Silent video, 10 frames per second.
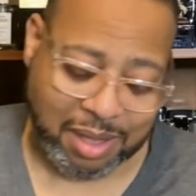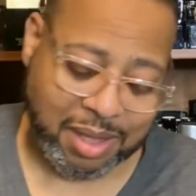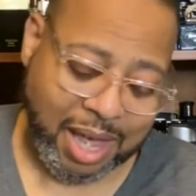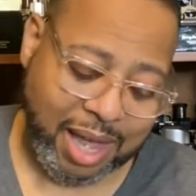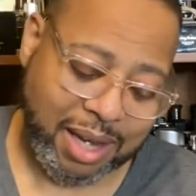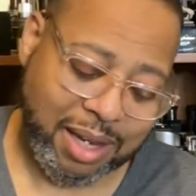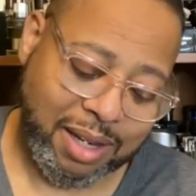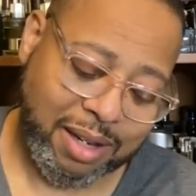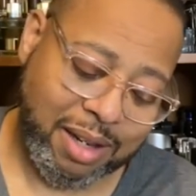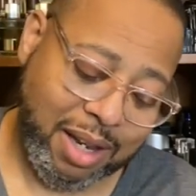that,
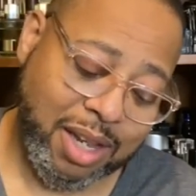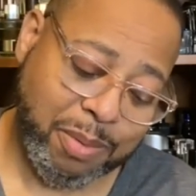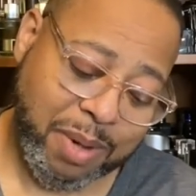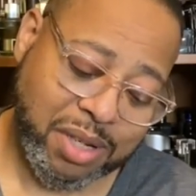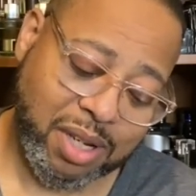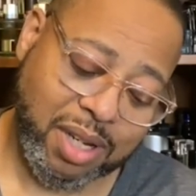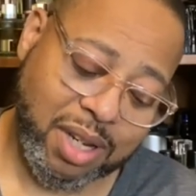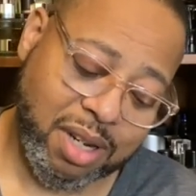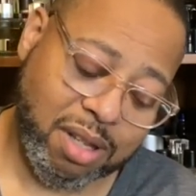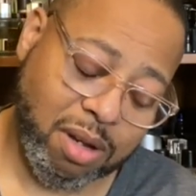especially
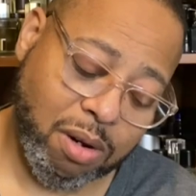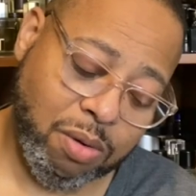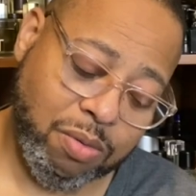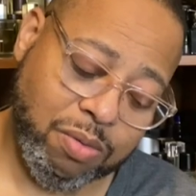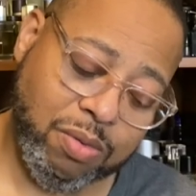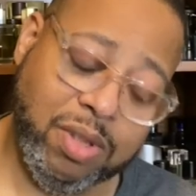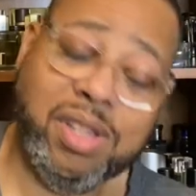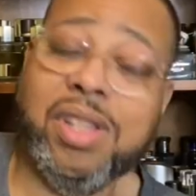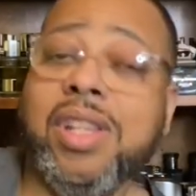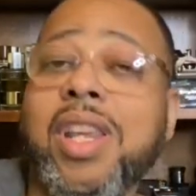Kenneth Cole,
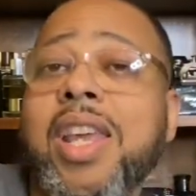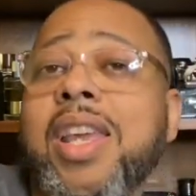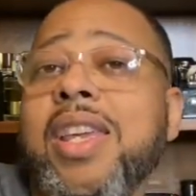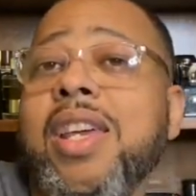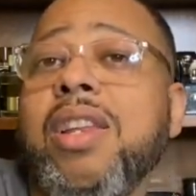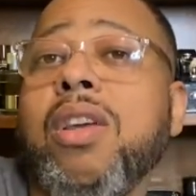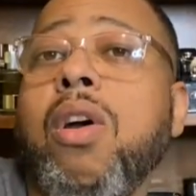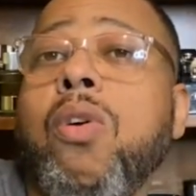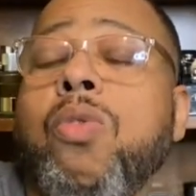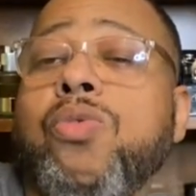this is Kenneth
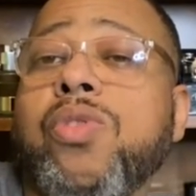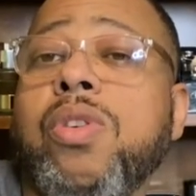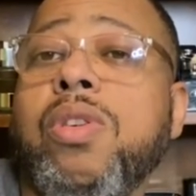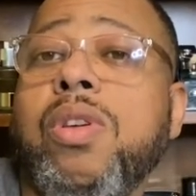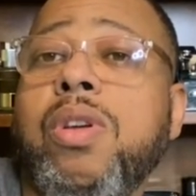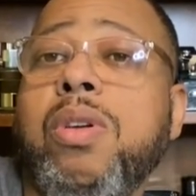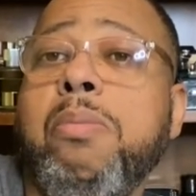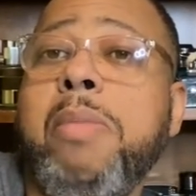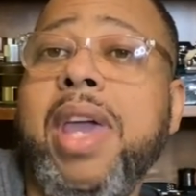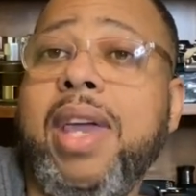Cole's
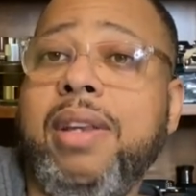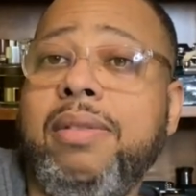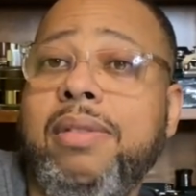man.